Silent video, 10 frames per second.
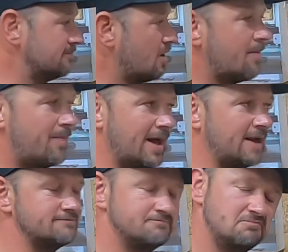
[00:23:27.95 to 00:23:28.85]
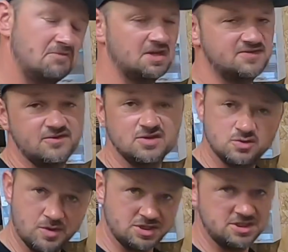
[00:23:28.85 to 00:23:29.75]
My plan is for the
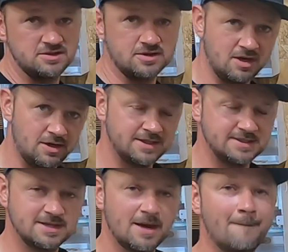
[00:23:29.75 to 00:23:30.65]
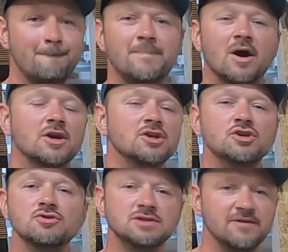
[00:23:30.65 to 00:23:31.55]
switching and the lights, but I can
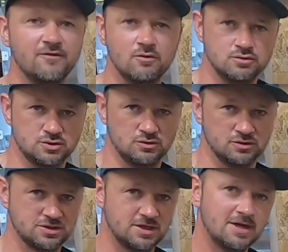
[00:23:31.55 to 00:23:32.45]
use it for all sorts.